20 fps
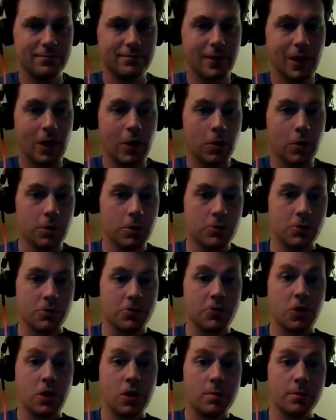Oh, those are
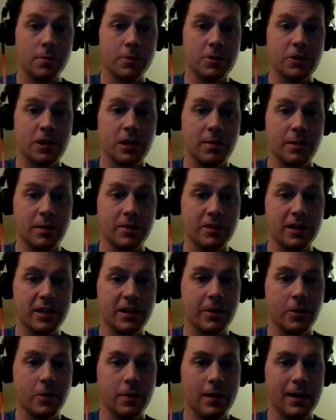Starburst jelly beans. I
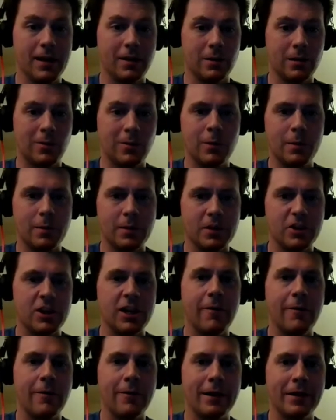didn't know that, or I would have been
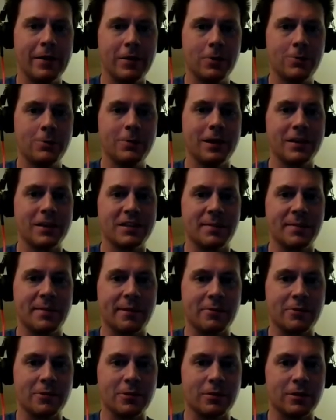chowing on those last time I
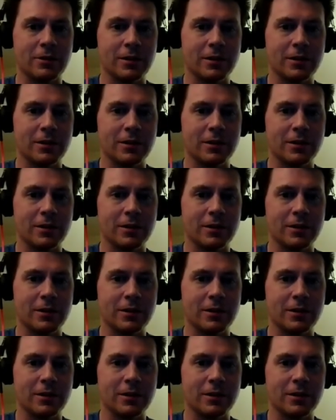was over.